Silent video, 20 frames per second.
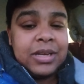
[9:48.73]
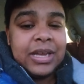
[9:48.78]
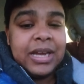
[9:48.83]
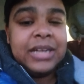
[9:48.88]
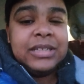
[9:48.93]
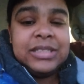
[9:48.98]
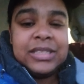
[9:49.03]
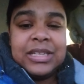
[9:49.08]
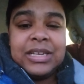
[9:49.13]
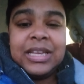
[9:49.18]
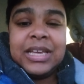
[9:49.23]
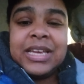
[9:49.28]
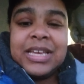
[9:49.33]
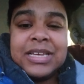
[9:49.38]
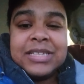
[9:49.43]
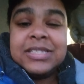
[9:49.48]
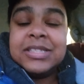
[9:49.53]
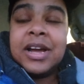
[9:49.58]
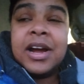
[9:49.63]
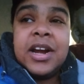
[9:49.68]
Yes, it
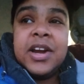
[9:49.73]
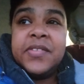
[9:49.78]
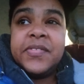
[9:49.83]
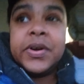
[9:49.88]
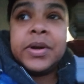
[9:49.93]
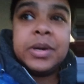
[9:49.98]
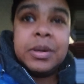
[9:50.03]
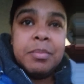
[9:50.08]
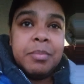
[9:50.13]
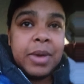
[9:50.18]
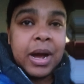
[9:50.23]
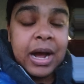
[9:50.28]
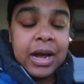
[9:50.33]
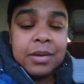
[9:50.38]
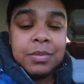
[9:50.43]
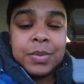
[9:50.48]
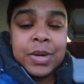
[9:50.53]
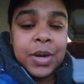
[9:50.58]
is started from the bottom.